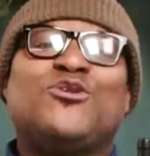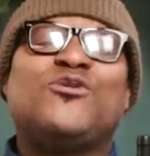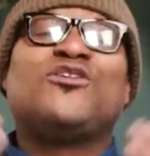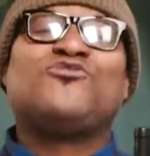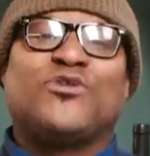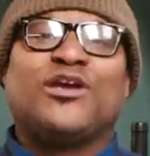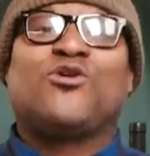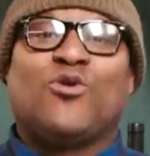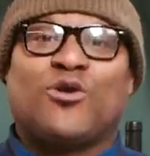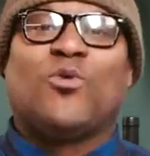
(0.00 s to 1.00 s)
You can drink
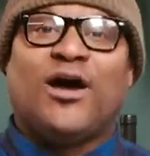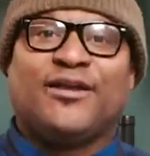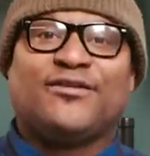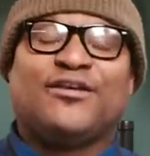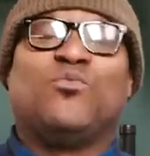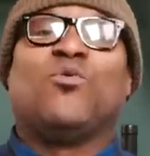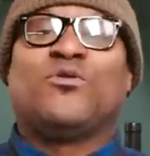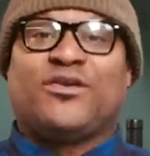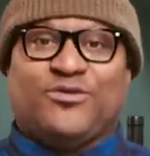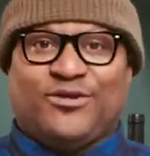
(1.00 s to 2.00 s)
cork wine, it
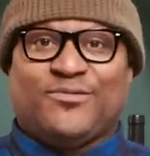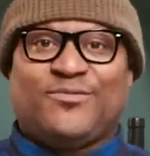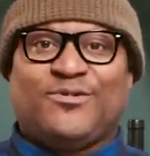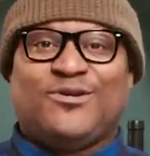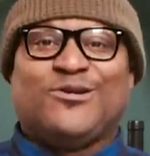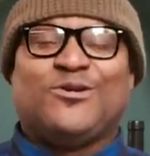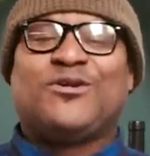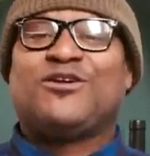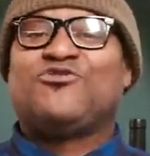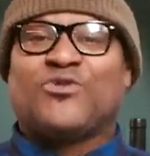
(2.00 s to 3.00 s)
won't kill you. You
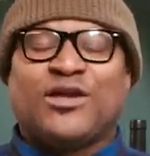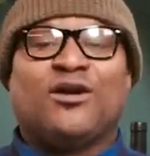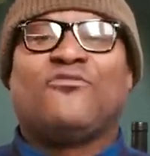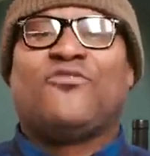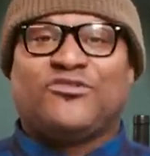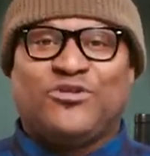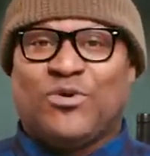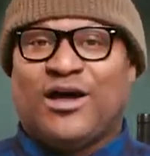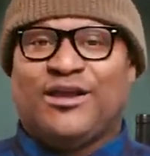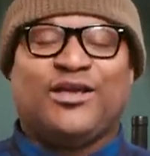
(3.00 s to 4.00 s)
can drink a faulty
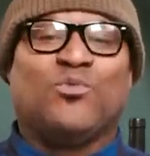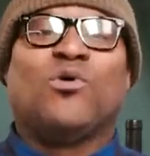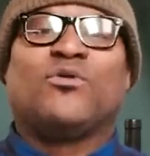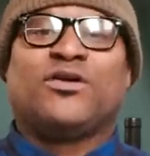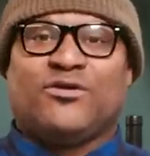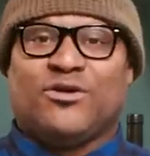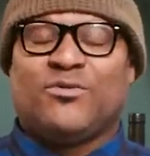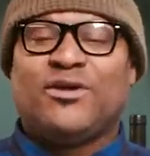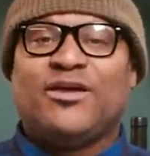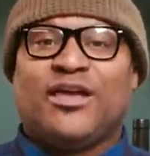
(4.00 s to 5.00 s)
wine, it won't kill
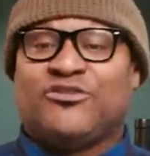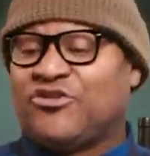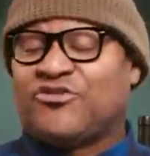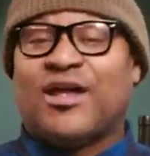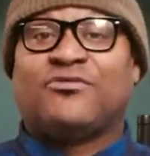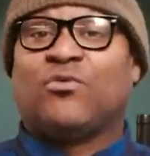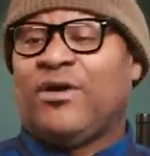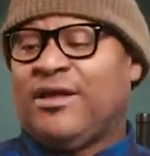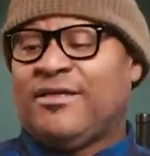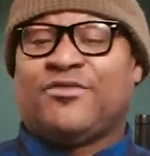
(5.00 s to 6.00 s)
you. It's just not the
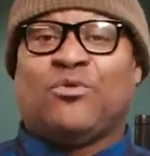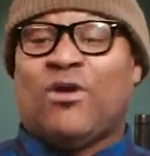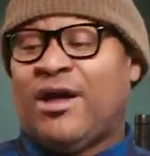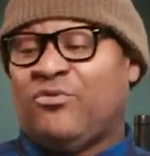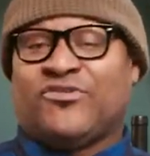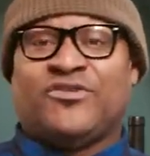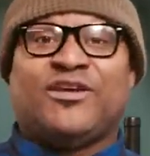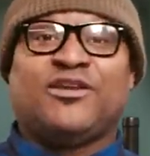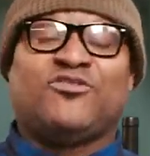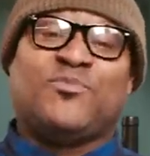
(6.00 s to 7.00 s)
way that the wine was
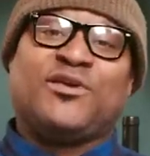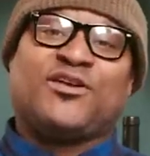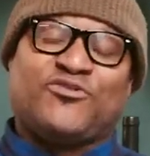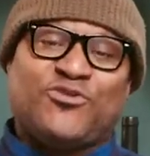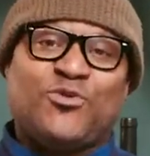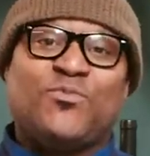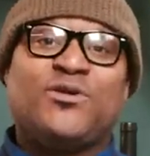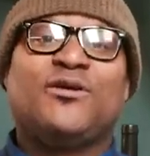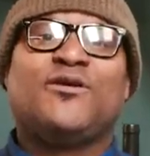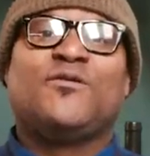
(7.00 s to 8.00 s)
intended to be consumed,
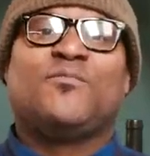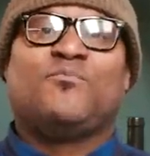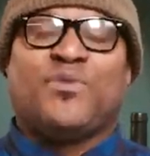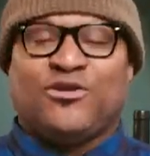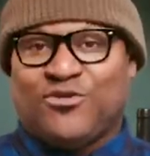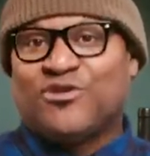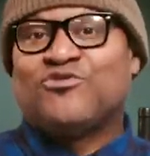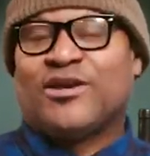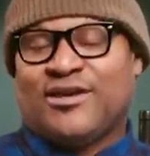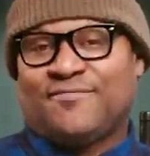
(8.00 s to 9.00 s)
but you can drink